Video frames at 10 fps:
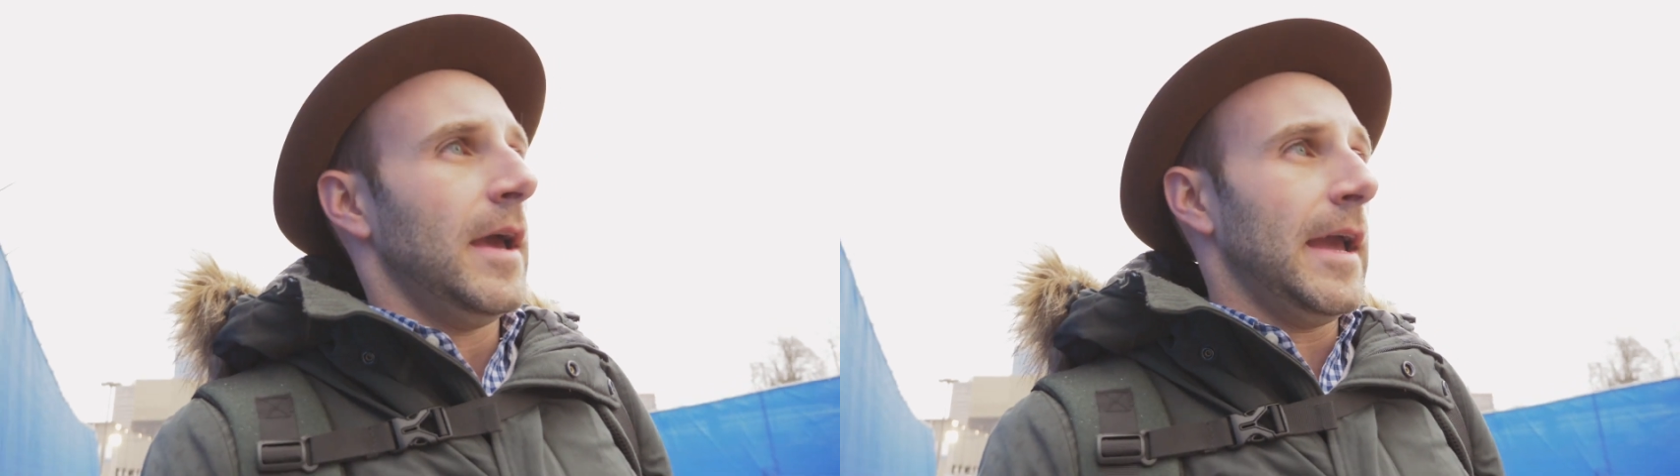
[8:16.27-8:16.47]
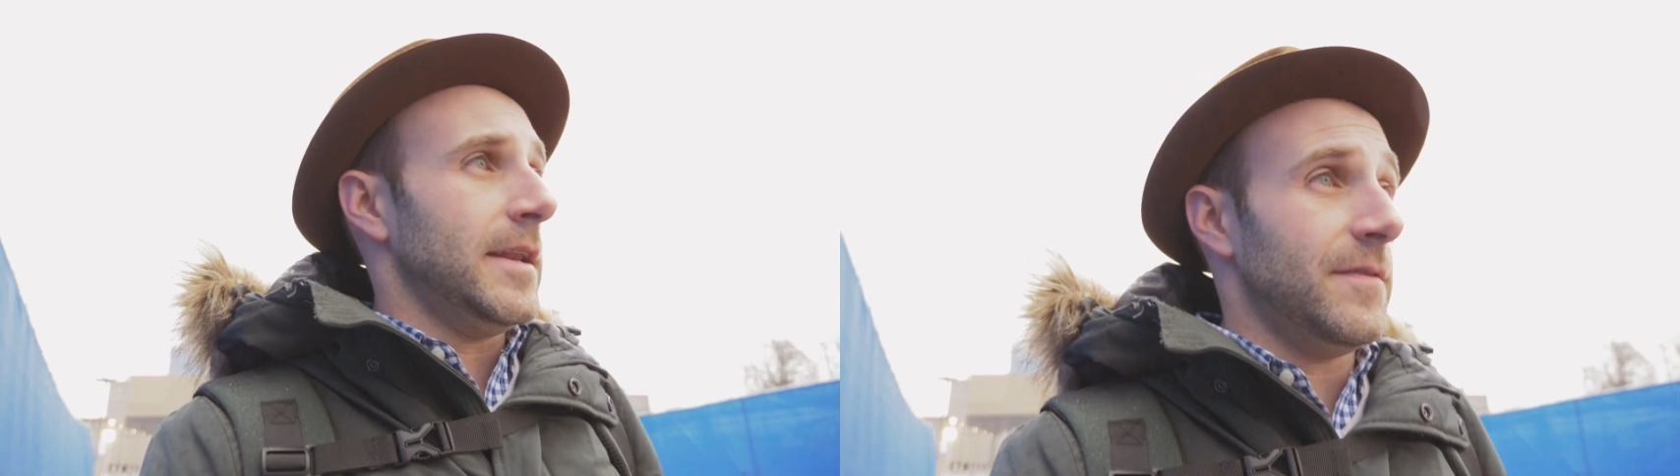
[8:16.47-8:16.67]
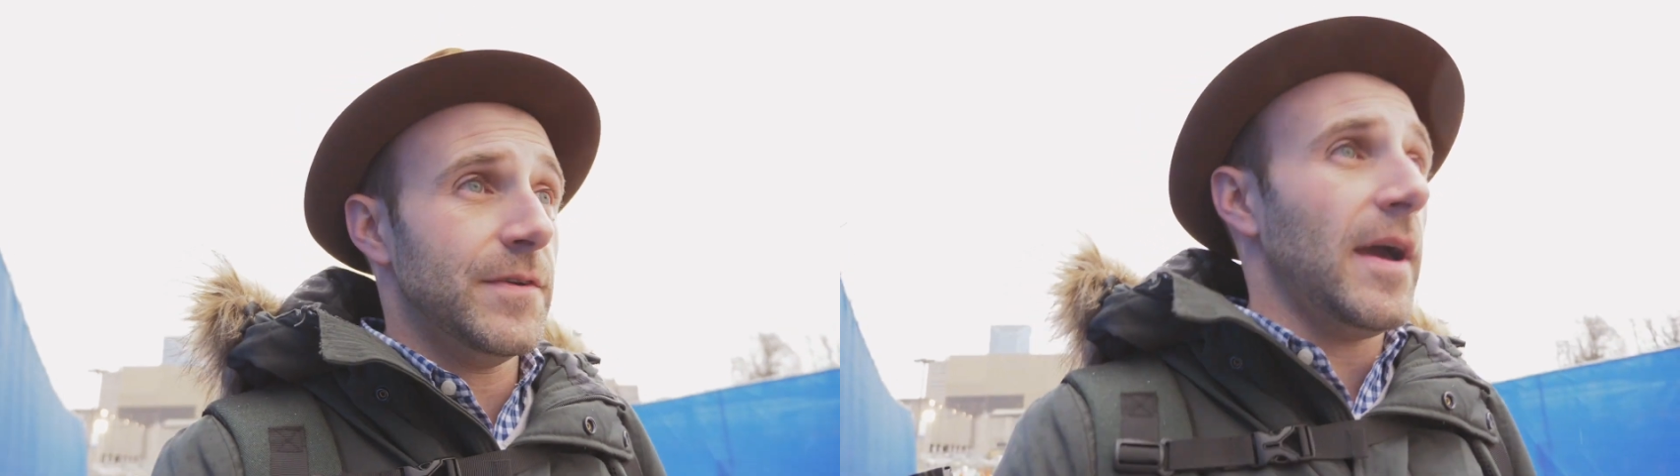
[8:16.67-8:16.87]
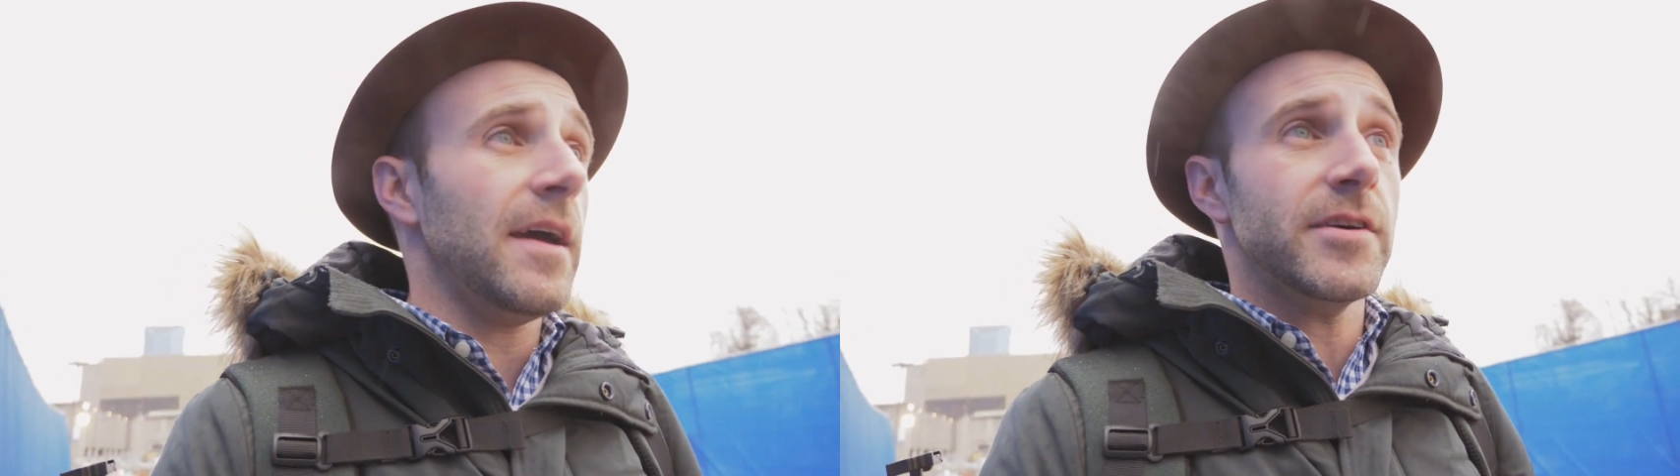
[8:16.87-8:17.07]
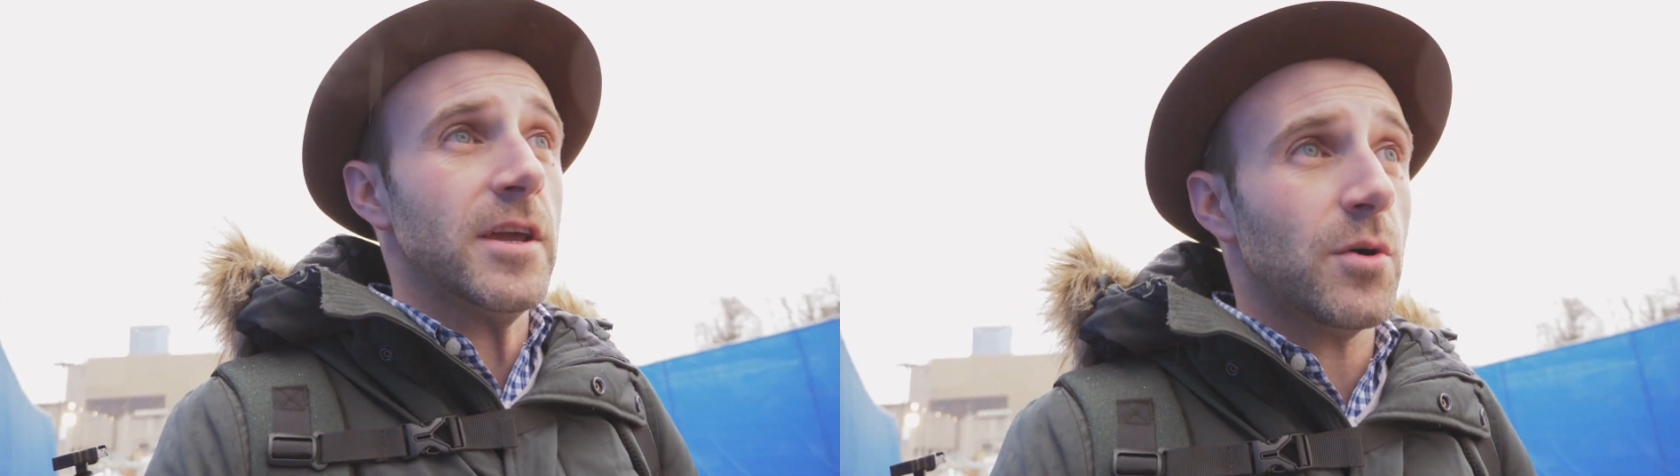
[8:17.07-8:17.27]
and if you
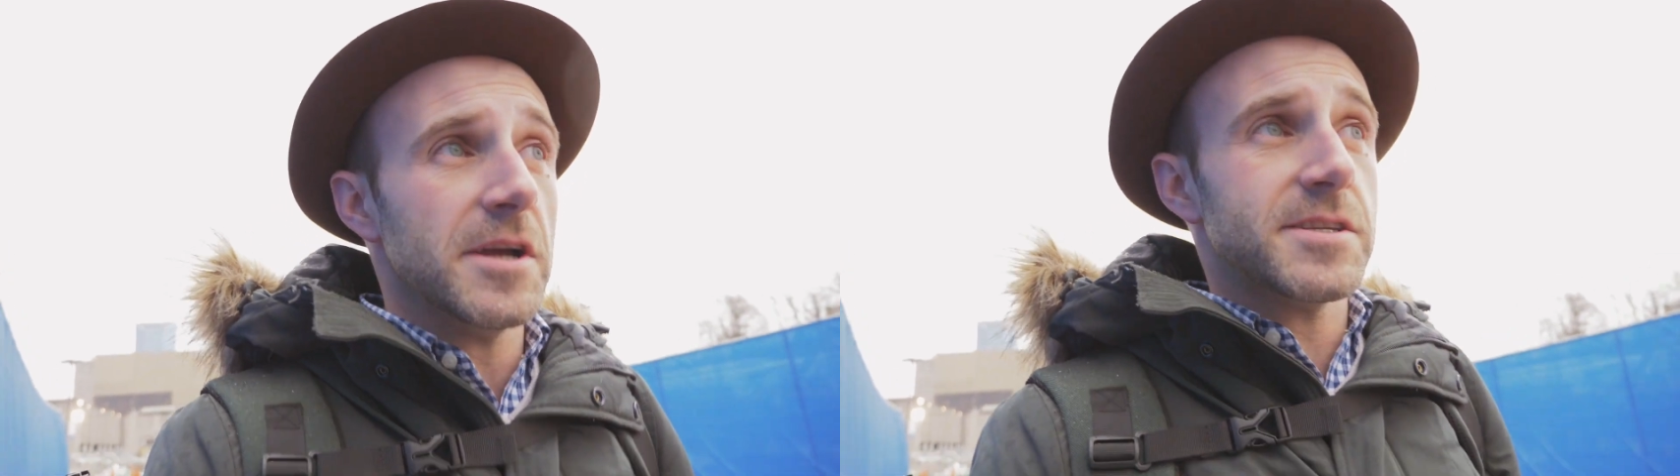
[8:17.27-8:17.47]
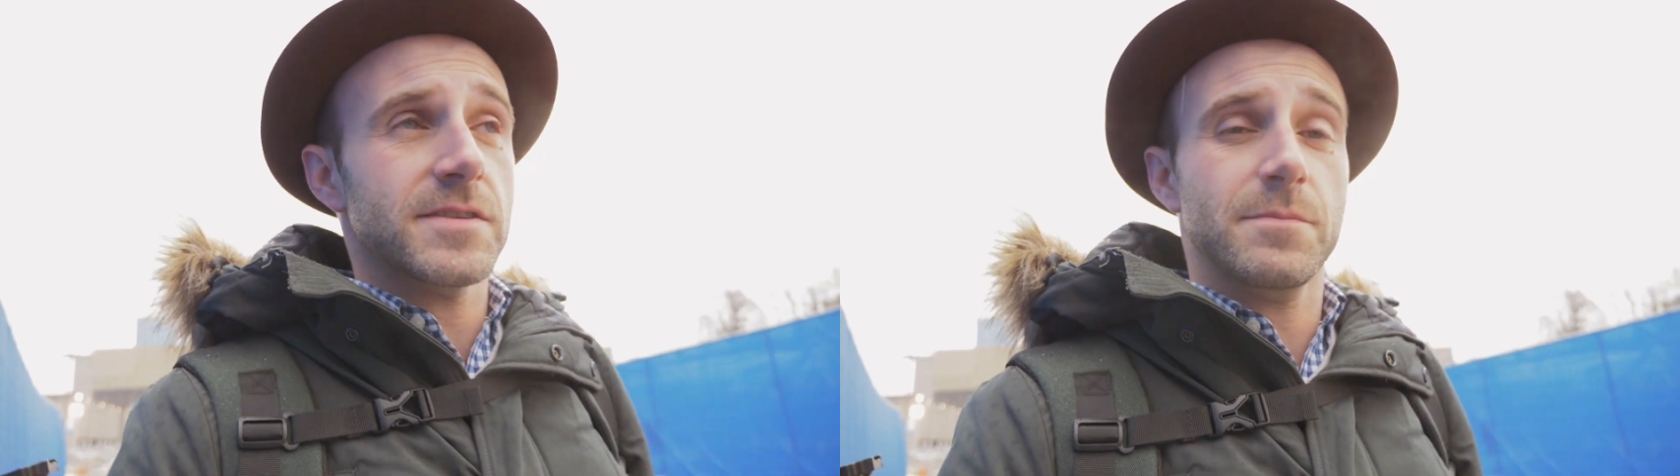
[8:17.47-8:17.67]
have any questions